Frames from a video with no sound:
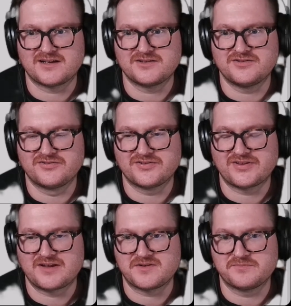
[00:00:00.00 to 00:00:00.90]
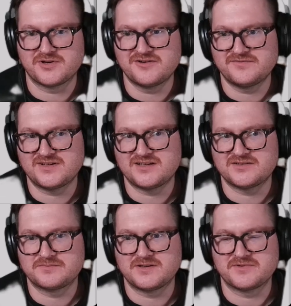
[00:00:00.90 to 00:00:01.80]
users having
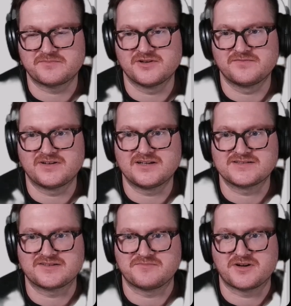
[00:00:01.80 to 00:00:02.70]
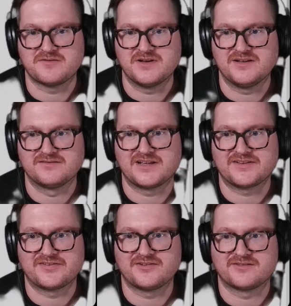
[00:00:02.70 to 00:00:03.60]
profiles, public profiles at the moment.
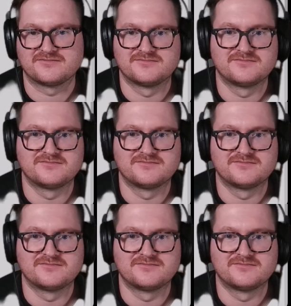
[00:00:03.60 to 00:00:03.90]
That's not